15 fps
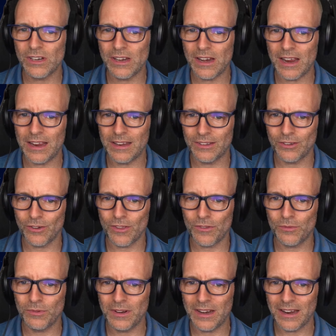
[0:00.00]
days or in
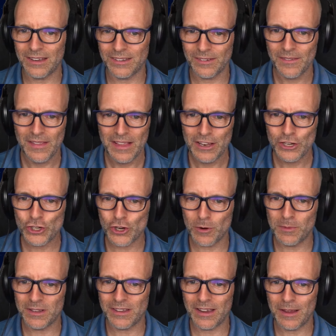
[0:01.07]
3 days
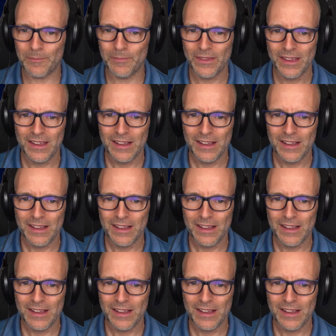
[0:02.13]
German time.